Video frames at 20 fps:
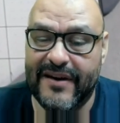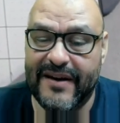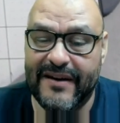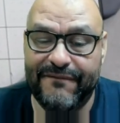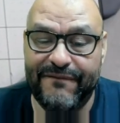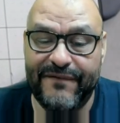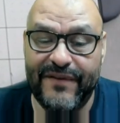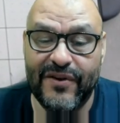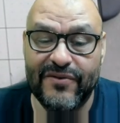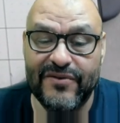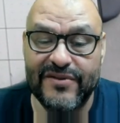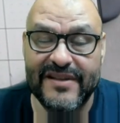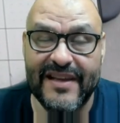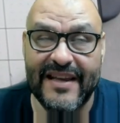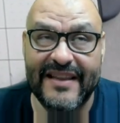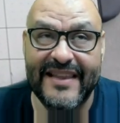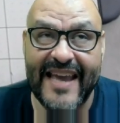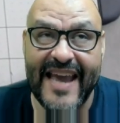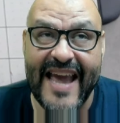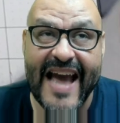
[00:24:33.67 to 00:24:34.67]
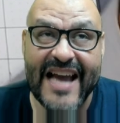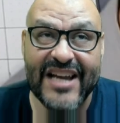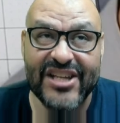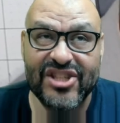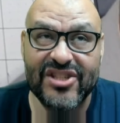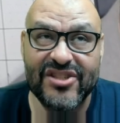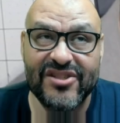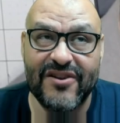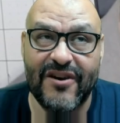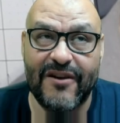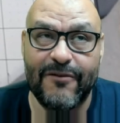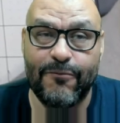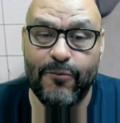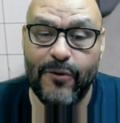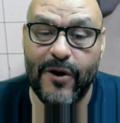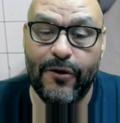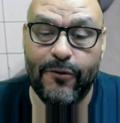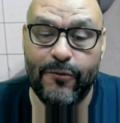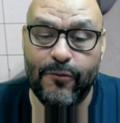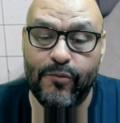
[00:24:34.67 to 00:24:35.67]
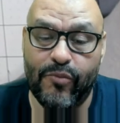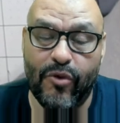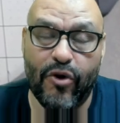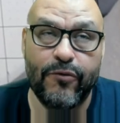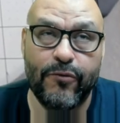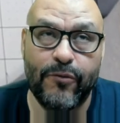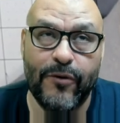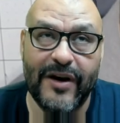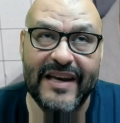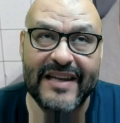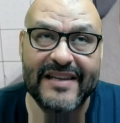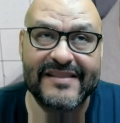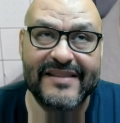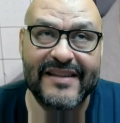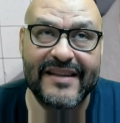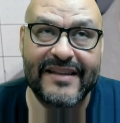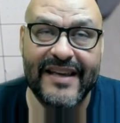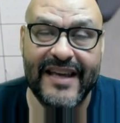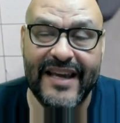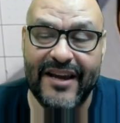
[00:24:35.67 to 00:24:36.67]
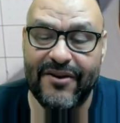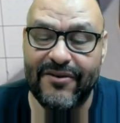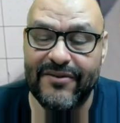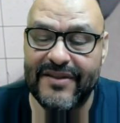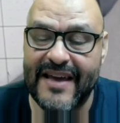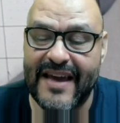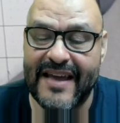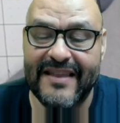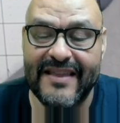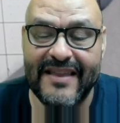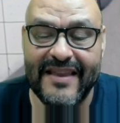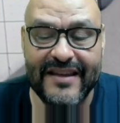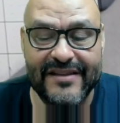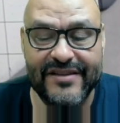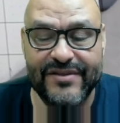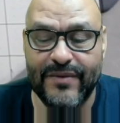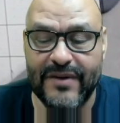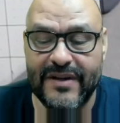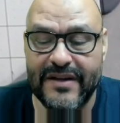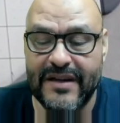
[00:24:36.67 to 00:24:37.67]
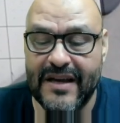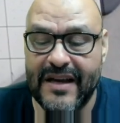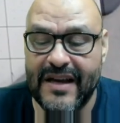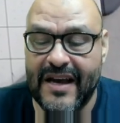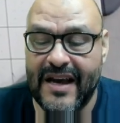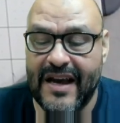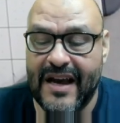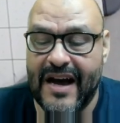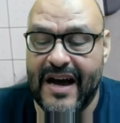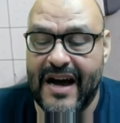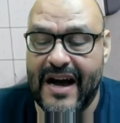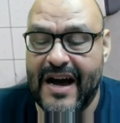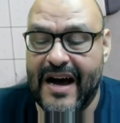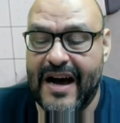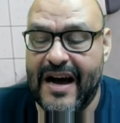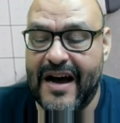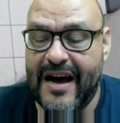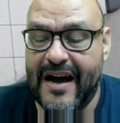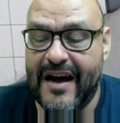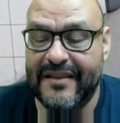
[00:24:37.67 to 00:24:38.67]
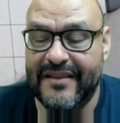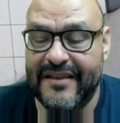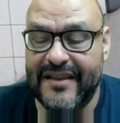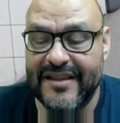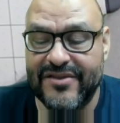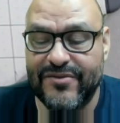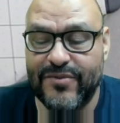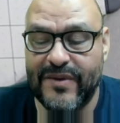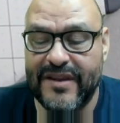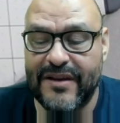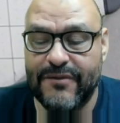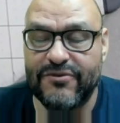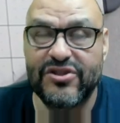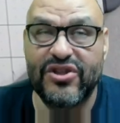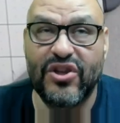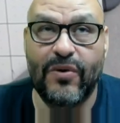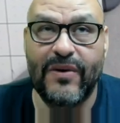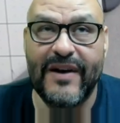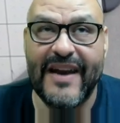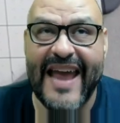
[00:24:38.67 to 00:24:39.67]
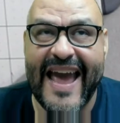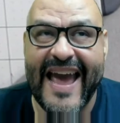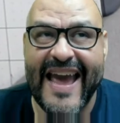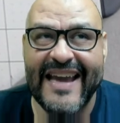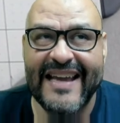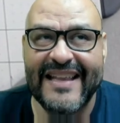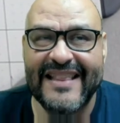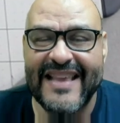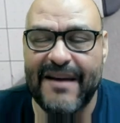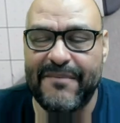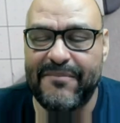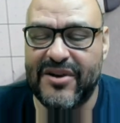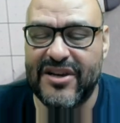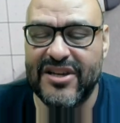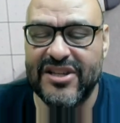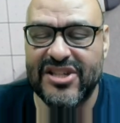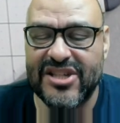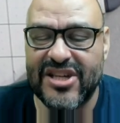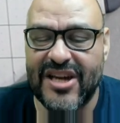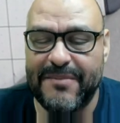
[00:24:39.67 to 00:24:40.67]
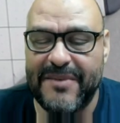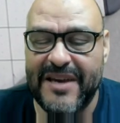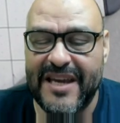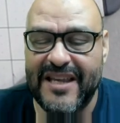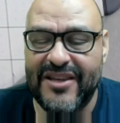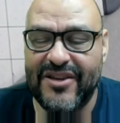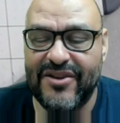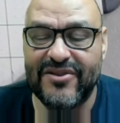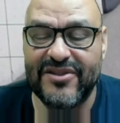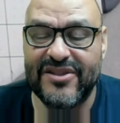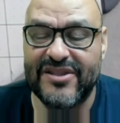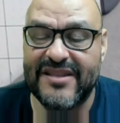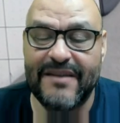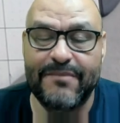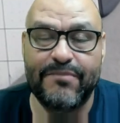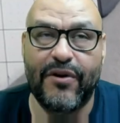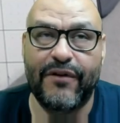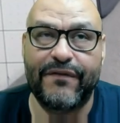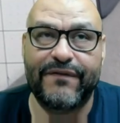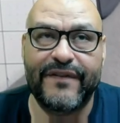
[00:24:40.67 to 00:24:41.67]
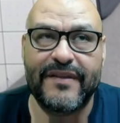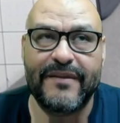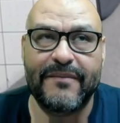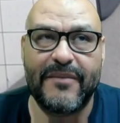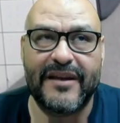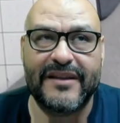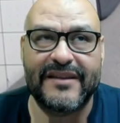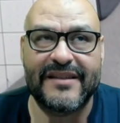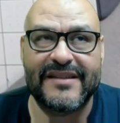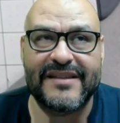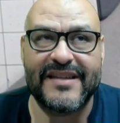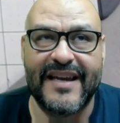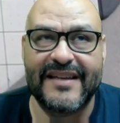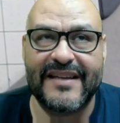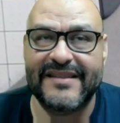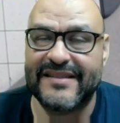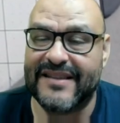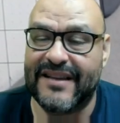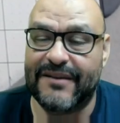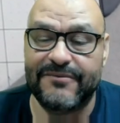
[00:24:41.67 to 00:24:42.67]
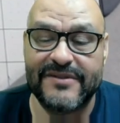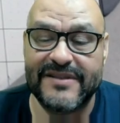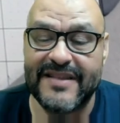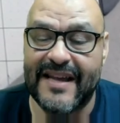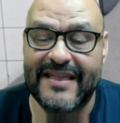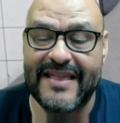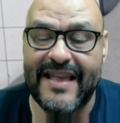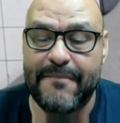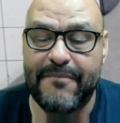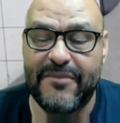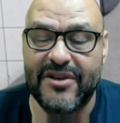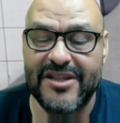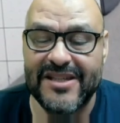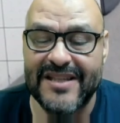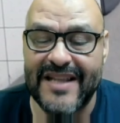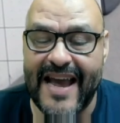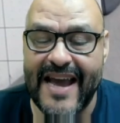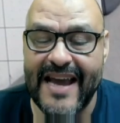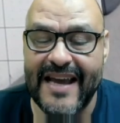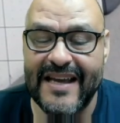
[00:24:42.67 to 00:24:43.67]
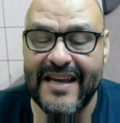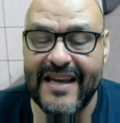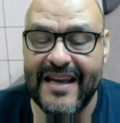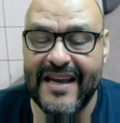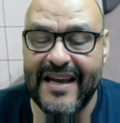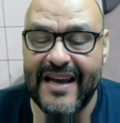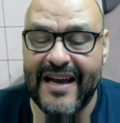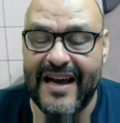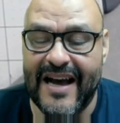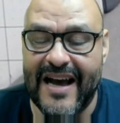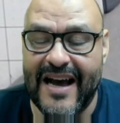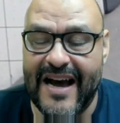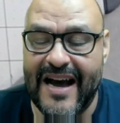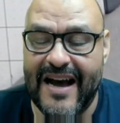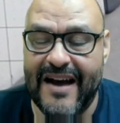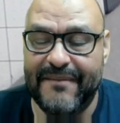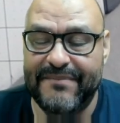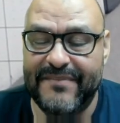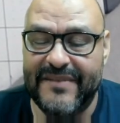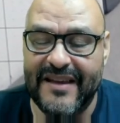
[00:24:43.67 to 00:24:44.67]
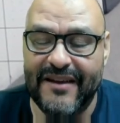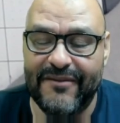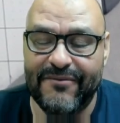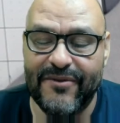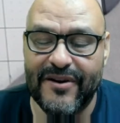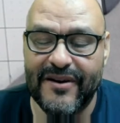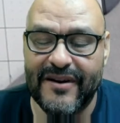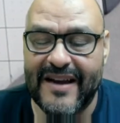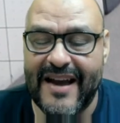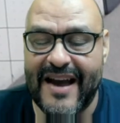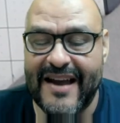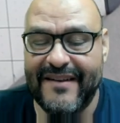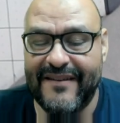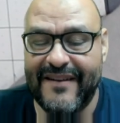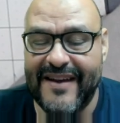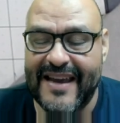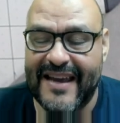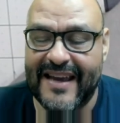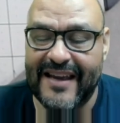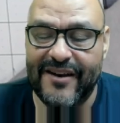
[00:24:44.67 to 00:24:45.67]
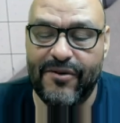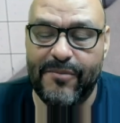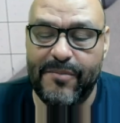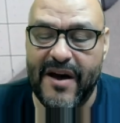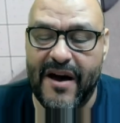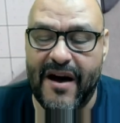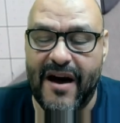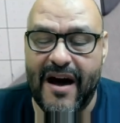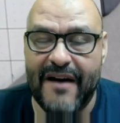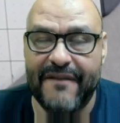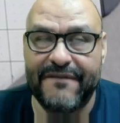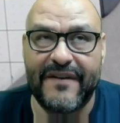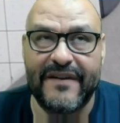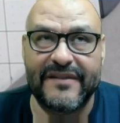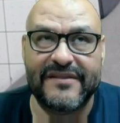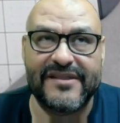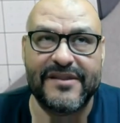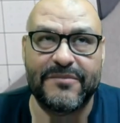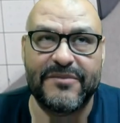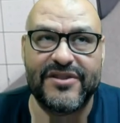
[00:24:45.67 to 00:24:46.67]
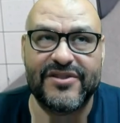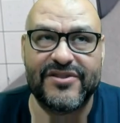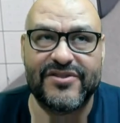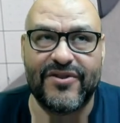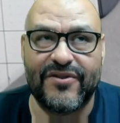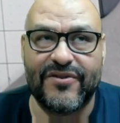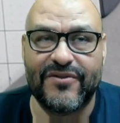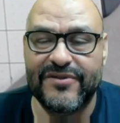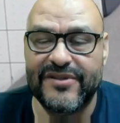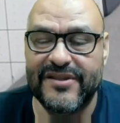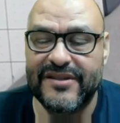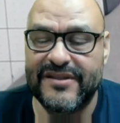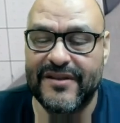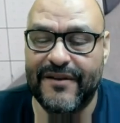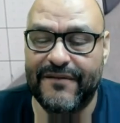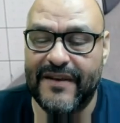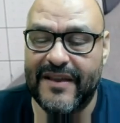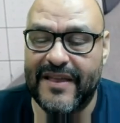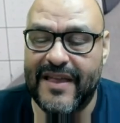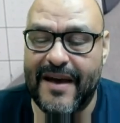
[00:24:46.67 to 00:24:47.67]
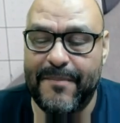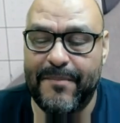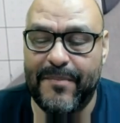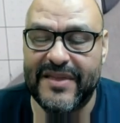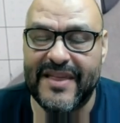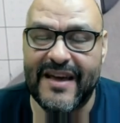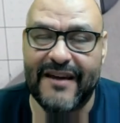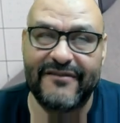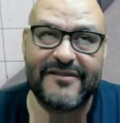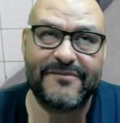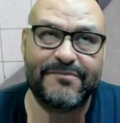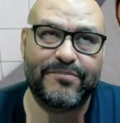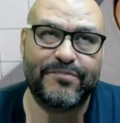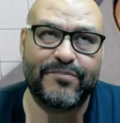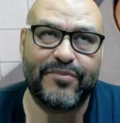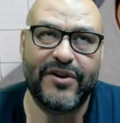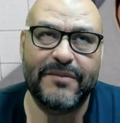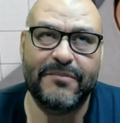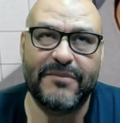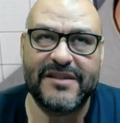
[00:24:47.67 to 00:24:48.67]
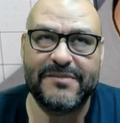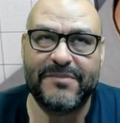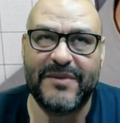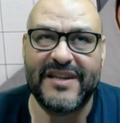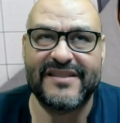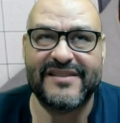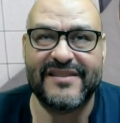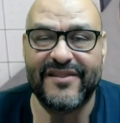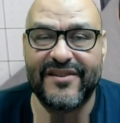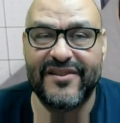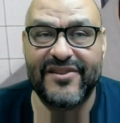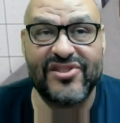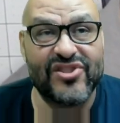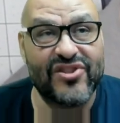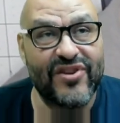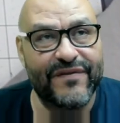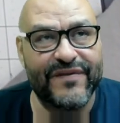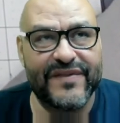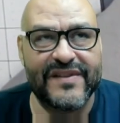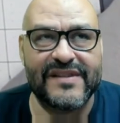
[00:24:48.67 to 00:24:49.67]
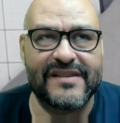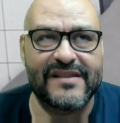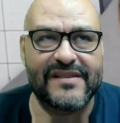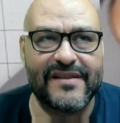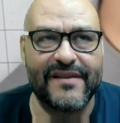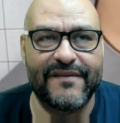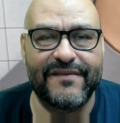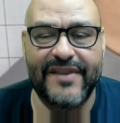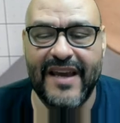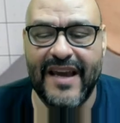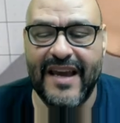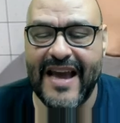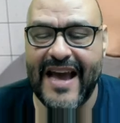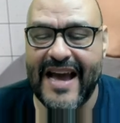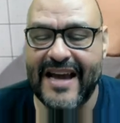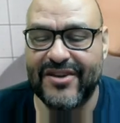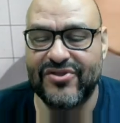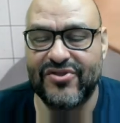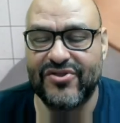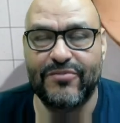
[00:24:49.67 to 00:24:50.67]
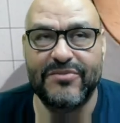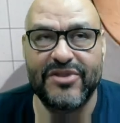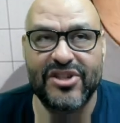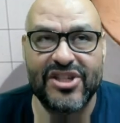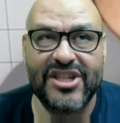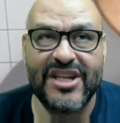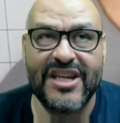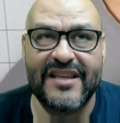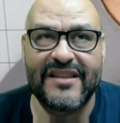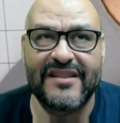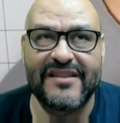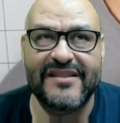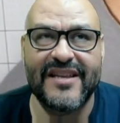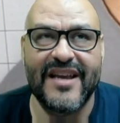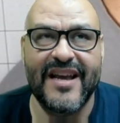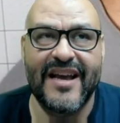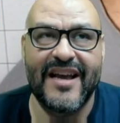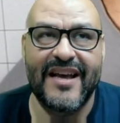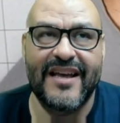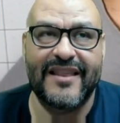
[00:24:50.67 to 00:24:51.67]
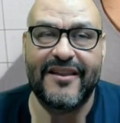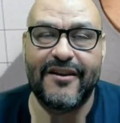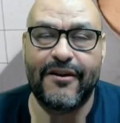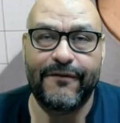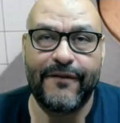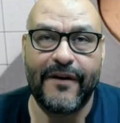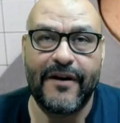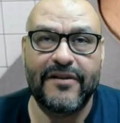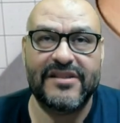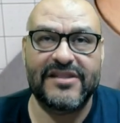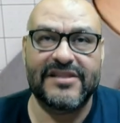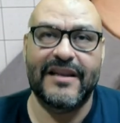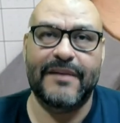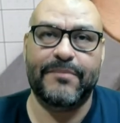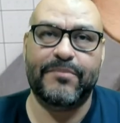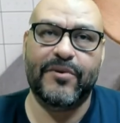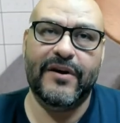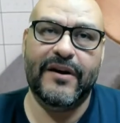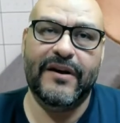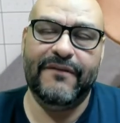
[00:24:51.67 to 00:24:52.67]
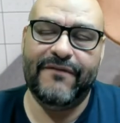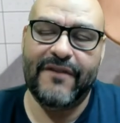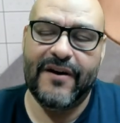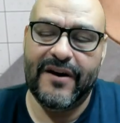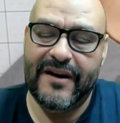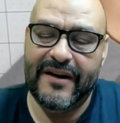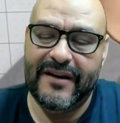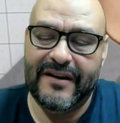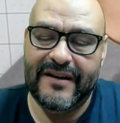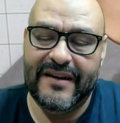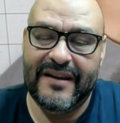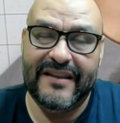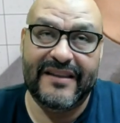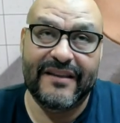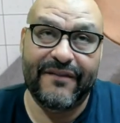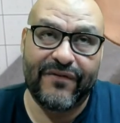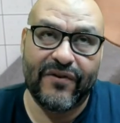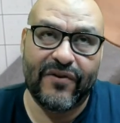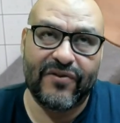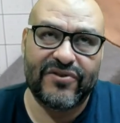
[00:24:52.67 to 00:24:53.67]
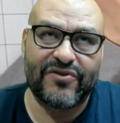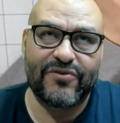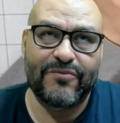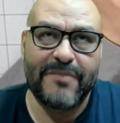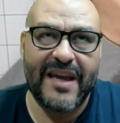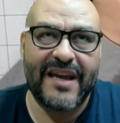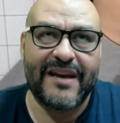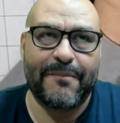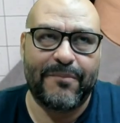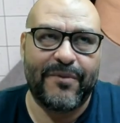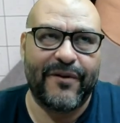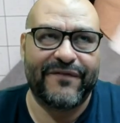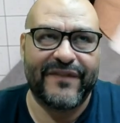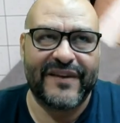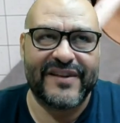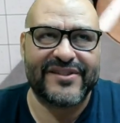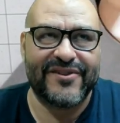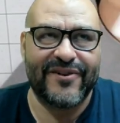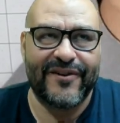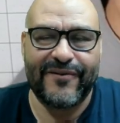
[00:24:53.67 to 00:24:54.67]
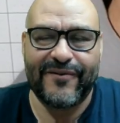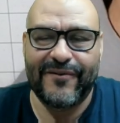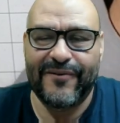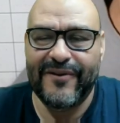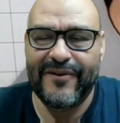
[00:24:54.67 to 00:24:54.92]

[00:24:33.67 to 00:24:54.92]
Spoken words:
It feels the actions are more realistic here than this one. On this one, there was no lag that much. I mean, you can see both of them on the test. There was not that much lag. They were kind of like a little bit off on some of the circles and stuff like that, but that was pretty much because of the surfaces of the actual machines. They're very slippery, very difficult to make a perfect circle.